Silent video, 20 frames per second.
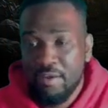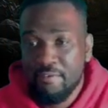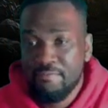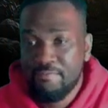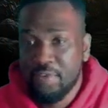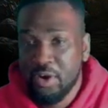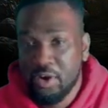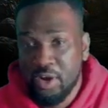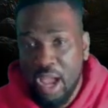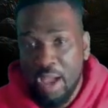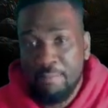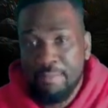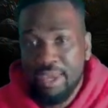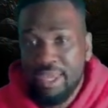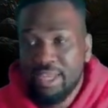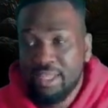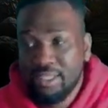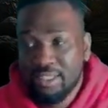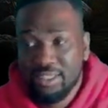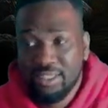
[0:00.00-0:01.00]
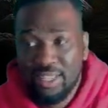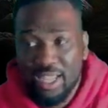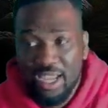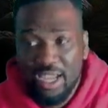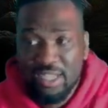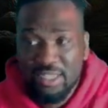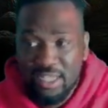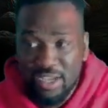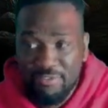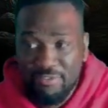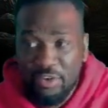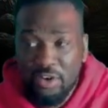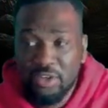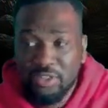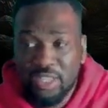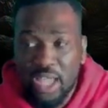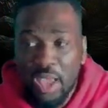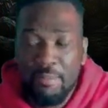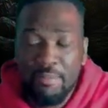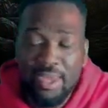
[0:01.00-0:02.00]
first I made it to stage
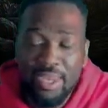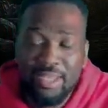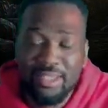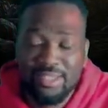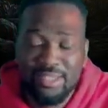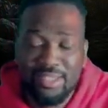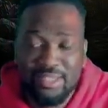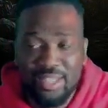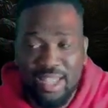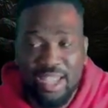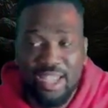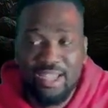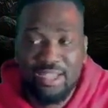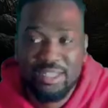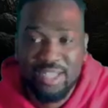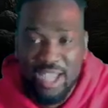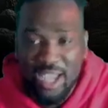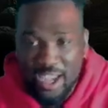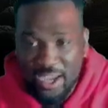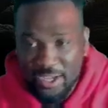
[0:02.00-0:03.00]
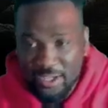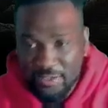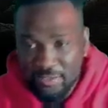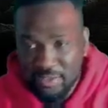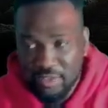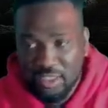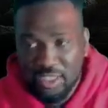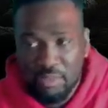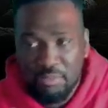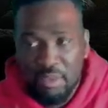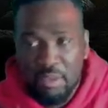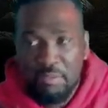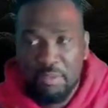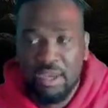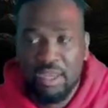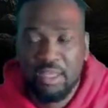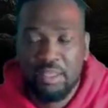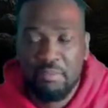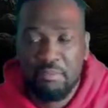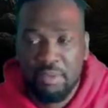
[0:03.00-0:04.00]
8. Took me a
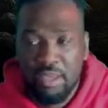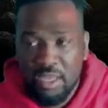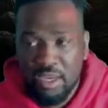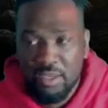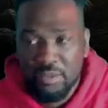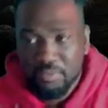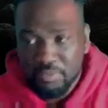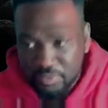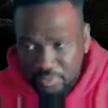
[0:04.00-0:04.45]
minute to beat it.